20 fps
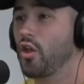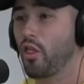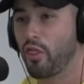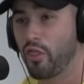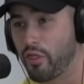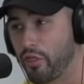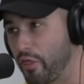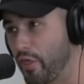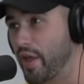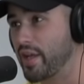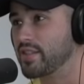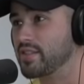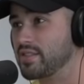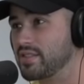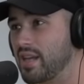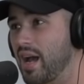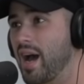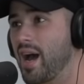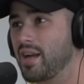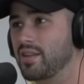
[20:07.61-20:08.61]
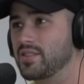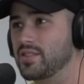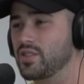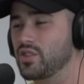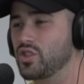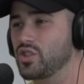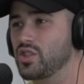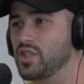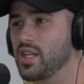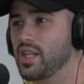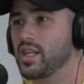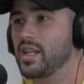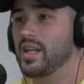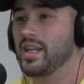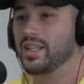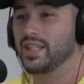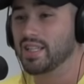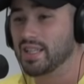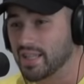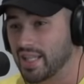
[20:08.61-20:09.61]
thick socks and shit,
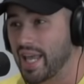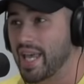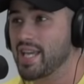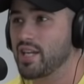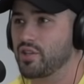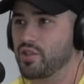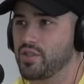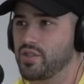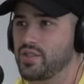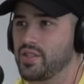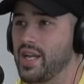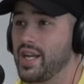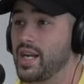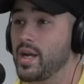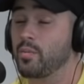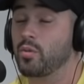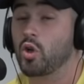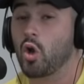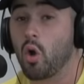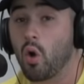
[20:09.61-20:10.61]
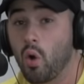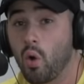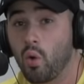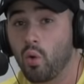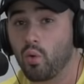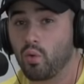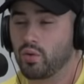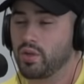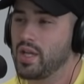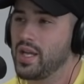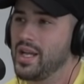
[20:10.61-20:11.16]
layers, it's and I'm tough. cold.